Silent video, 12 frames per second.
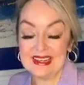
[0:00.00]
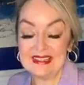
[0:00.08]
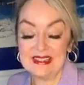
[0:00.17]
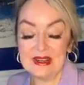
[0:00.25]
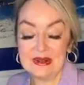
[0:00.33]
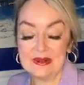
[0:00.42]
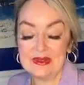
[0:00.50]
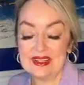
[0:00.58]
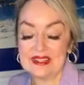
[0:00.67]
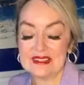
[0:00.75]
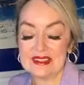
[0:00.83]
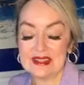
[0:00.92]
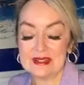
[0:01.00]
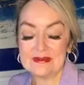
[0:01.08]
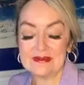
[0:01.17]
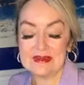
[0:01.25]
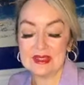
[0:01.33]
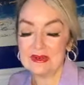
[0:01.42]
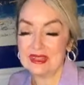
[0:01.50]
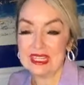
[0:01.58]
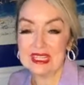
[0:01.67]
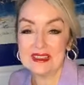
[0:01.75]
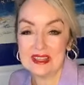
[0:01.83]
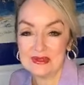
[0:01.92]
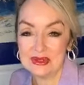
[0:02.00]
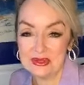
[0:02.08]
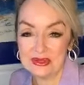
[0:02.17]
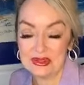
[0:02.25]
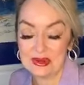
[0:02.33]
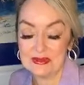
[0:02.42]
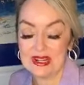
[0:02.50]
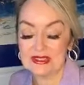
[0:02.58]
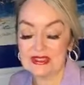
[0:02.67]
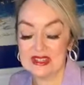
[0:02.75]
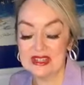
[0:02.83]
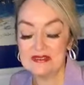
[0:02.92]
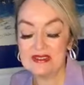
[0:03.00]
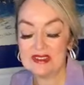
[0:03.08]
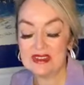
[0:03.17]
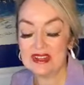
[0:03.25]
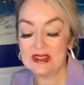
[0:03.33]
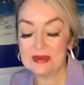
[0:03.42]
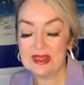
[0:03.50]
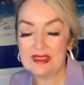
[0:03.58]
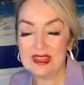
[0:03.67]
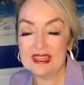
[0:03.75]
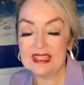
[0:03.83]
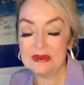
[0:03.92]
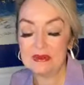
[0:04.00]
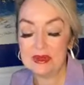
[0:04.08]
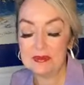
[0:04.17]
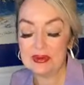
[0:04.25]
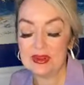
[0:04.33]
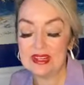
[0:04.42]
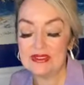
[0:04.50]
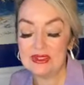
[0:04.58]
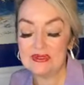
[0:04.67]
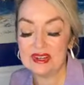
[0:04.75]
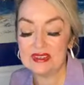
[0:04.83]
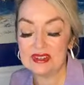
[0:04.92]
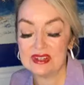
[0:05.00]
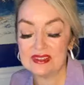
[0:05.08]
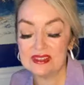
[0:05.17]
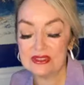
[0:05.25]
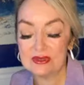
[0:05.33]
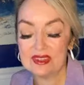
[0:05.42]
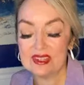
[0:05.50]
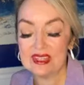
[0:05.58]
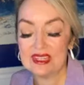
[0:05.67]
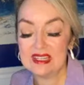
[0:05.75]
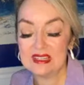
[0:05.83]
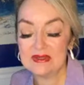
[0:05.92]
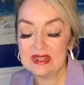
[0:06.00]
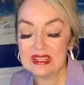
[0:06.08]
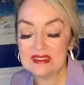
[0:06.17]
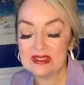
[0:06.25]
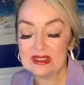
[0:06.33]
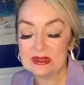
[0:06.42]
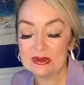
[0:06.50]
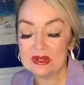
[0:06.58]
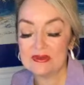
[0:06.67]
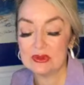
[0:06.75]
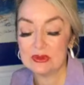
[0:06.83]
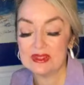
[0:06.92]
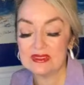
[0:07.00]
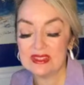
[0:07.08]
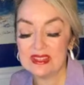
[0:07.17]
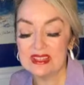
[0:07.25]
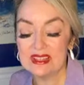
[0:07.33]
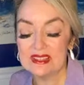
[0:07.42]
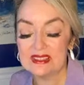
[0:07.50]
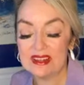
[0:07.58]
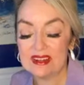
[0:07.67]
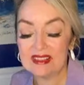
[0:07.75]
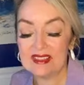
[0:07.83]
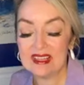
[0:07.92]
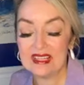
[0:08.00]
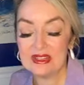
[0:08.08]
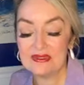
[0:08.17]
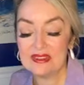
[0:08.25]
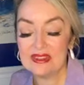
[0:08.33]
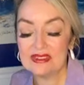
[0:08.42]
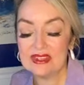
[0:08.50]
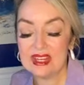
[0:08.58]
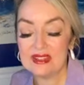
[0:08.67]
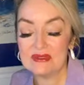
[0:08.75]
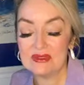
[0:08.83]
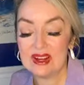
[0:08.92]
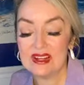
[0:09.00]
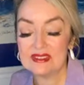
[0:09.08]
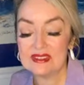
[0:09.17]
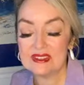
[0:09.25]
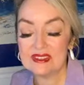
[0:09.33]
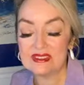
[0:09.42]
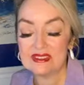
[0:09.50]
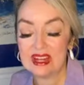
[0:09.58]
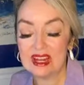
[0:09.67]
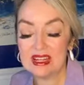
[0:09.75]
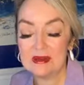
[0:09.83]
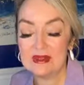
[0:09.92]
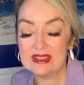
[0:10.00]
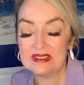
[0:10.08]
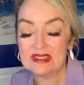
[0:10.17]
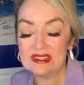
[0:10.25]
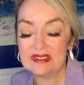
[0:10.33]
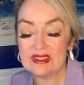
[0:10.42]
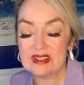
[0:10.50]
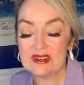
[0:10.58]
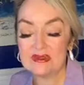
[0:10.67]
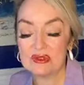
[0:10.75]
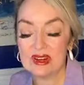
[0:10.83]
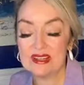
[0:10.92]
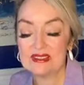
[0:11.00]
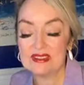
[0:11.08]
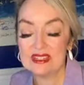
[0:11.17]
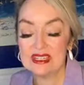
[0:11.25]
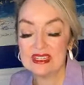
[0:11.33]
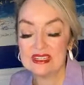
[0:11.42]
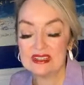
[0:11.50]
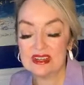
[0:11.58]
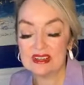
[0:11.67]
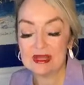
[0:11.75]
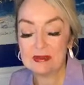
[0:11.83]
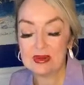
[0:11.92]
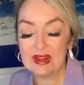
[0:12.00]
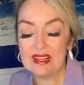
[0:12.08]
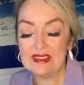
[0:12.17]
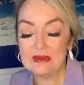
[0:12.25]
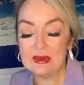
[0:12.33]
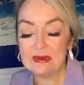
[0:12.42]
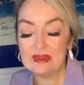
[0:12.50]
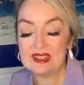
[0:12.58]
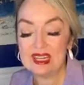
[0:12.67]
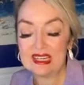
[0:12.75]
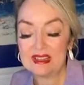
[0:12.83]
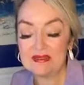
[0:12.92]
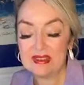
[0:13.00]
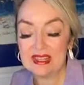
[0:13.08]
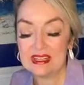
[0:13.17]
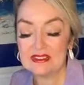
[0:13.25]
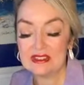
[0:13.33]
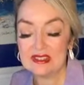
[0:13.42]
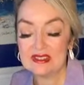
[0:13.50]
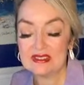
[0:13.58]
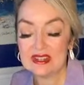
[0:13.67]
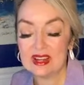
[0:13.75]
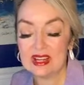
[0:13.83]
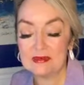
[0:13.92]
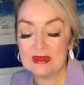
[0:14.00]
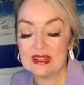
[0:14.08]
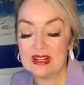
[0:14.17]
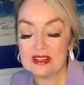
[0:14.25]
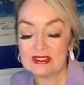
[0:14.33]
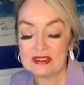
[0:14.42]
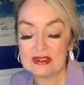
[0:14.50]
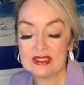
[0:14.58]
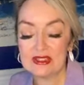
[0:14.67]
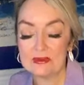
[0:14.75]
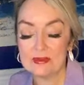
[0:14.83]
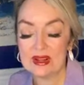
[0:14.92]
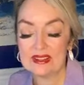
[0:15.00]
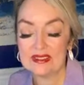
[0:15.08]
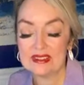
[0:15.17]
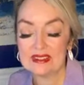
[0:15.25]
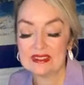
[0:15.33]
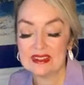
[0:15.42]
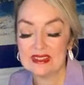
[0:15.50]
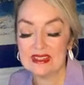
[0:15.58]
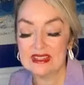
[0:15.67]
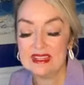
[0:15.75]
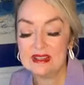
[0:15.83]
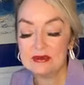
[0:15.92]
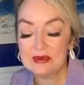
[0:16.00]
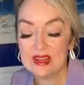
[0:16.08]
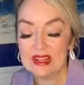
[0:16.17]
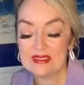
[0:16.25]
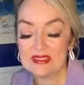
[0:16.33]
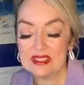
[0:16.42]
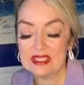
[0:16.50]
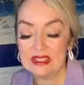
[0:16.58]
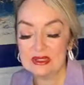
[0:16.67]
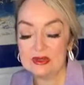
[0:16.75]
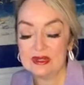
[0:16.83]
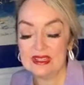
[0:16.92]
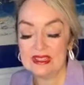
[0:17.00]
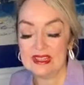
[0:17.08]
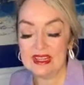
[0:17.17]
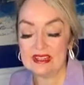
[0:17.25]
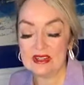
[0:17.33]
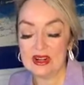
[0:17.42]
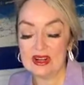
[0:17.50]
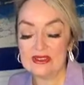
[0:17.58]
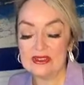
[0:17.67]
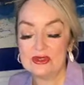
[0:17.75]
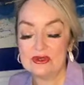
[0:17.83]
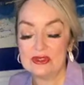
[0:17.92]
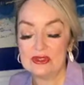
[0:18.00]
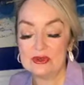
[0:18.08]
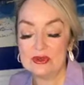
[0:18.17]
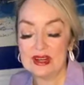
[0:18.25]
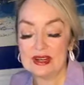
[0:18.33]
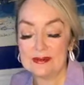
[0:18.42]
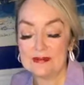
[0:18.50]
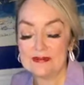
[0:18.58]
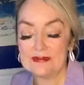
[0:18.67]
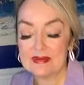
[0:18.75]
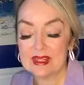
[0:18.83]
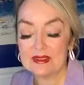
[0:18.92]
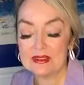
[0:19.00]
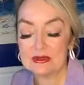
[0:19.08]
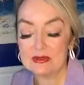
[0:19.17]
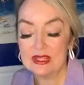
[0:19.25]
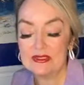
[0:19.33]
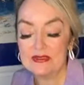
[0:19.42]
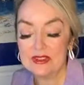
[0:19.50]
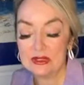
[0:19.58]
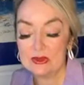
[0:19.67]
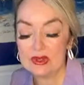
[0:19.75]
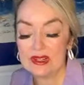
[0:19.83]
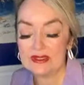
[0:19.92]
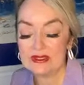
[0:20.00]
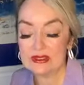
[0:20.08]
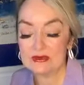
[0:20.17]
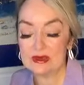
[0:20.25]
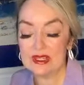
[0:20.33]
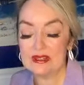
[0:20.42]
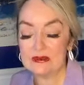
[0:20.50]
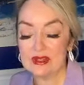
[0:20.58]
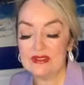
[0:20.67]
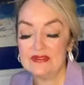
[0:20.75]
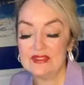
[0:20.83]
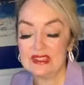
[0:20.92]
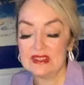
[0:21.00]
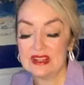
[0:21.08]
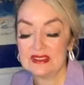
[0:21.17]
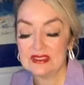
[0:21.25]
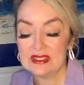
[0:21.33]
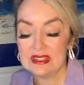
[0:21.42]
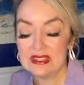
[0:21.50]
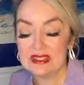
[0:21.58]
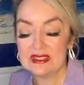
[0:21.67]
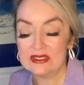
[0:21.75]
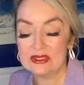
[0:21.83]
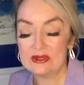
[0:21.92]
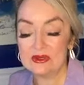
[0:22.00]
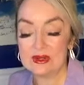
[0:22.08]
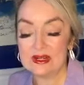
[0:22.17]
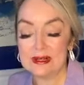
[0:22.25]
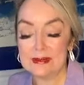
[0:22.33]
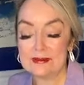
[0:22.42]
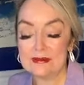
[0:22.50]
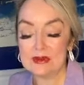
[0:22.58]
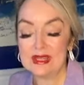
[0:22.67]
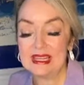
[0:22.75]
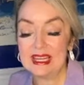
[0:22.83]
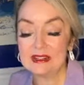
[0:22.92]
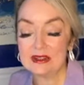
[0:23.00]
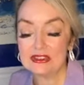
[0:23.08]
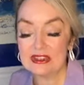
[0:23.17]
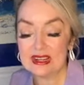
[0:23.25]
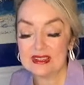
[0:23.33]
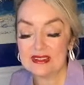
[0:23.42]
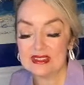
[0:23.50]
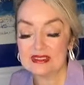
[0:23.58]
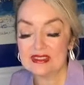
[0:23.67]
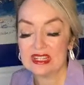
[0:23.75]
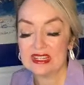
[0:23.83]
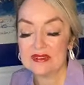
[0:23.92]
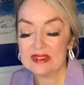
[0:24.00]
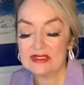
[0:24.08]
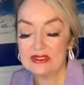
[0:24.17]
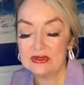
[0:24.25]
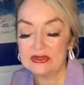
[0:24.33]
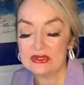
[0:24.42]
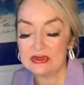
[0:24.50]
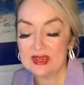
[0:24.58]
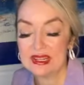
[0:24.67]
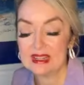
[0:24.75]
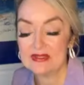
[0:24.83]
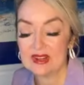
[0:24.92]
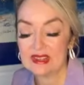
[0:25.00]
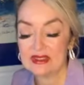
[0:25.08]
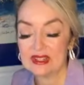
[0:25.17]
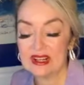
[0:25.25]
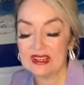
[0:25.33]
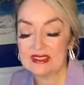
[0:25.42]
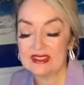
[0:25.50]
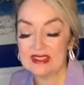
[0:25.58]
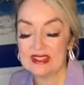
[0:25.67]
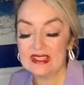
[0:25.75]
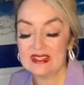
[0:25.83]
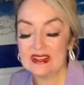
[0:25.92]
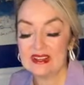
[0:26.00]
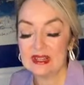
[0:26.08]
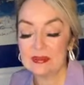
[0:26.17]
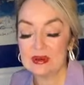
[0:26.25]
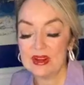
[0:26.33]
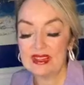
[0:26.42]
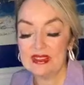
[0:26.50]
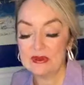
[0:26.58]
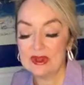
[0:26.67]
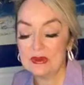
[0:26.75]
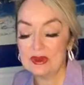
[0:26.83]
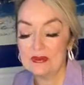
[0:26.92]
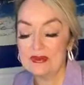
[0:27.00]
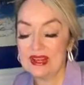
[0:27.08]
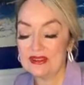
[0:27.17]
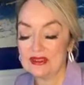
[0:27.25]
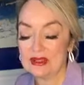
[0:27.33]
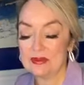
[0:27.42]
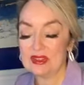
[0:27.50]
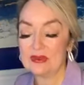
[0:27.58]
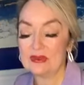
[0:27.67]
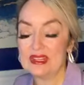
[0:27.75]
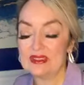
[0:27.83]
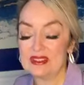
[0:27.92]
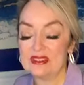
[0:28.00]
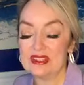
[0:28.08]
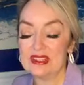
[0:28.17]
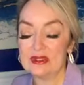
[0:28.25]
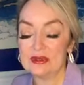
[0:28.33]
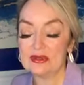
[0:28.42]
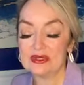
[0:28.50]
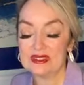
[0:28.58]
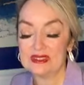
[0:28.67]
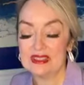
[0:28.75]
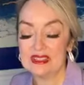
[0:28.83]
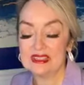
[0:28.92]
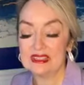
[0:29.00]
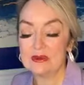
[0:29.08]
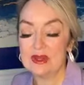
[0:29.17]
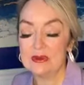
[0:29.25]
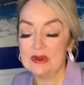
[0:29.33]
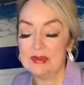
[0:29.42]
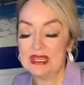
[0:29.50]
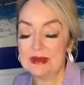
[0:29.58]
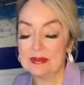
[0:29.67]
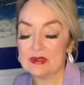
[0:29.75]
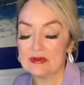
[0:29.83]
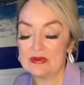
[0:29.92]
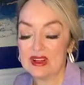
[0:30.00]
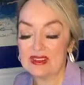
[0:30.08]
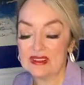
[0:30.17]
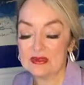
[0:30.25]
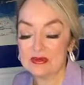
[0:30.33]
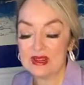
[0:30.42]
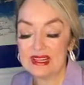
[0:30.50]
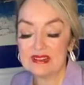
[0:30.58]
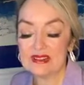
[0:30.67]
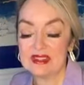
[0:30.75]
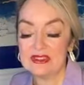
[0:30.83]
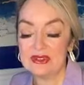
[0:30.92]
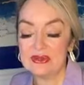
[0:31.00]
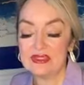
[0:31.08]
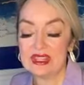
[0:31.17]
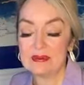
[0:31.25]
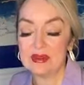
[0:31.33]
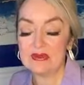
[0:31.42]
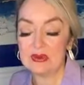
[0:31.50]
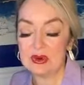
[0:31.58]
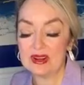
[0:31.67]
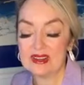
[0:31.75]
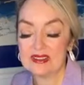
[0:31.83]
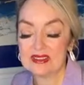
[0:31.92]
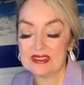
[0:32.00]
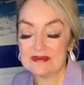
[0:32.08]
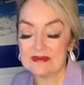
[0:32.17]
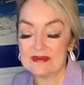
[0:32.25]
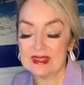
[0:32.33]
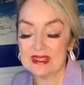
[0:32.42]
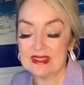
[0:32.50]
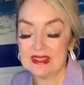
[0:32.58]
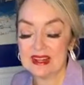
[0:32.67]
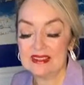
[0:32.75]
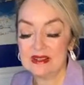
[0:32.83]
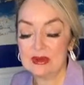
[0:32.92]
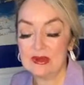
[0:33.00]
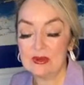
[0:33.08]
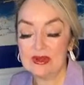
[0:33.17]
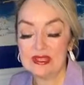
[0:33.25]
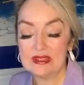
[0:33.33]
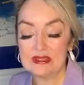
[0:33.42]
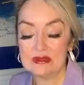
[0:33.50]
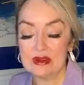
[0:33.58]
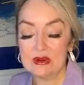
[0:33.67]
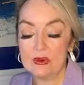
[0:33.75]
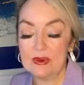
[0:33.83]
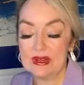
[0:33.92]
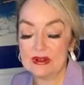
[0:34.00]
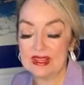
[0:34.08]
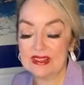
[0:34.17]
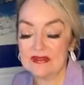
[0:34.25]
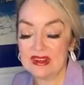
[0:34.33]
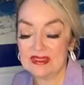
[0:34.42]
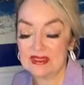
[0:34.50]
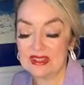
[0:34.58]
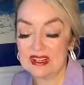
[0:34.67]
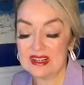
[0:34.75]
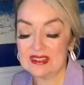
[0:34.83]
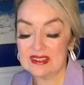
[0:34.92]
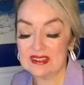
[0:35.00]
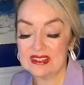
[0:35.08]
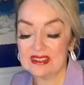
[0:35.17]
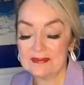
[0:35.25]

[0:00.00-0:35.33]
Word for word: and know that um, know that He loves you so much. Father God, we thank you and we praise you, Father God, that you are the King of Kings and Lord of Lords. God, I thank you for this day of rest, this time and season of rest. God, I pray that we would take advantage of this time and usher in your presence and rest in you and cause you to, um, to refuel us, to re refill us, to um, re energize us, to give us new strength, Father God. God, I pray that we would mount up with wings as eagles, that we would be able to run the race that you've set before us, and that we wouldn't grow weary, Father God.